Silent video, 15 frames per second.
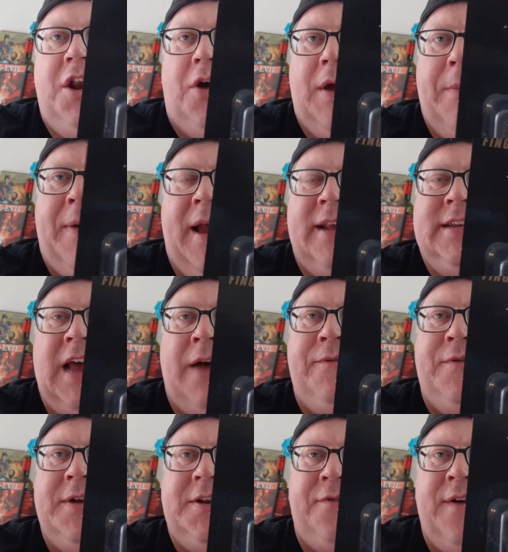know, he paints half
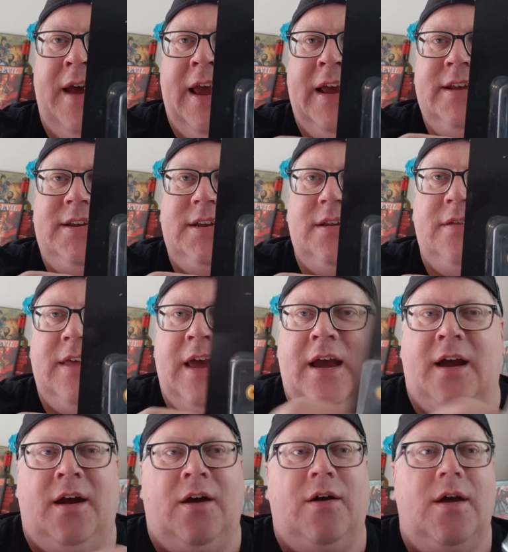of his face
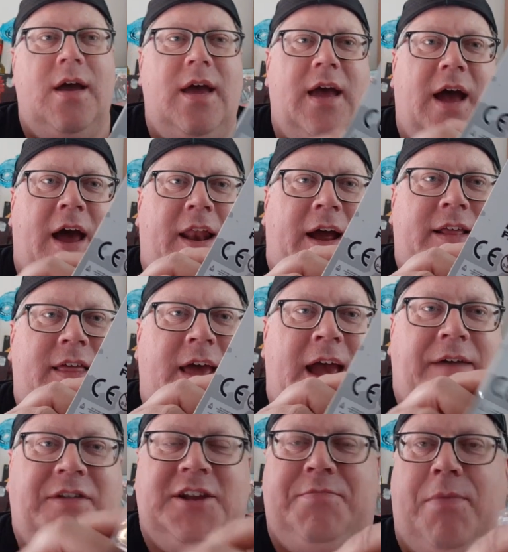there. I like that they
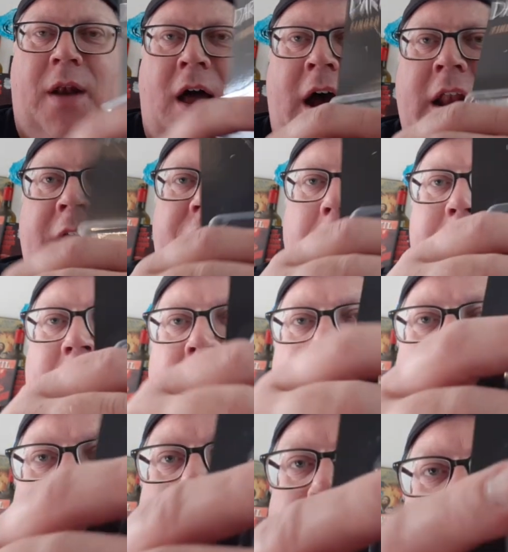have this blood at the
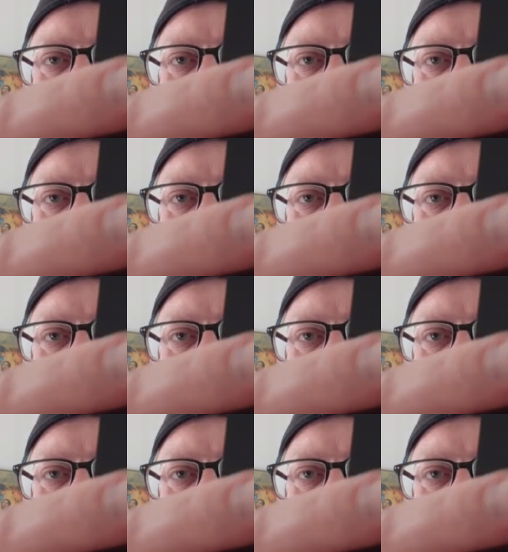bottom, if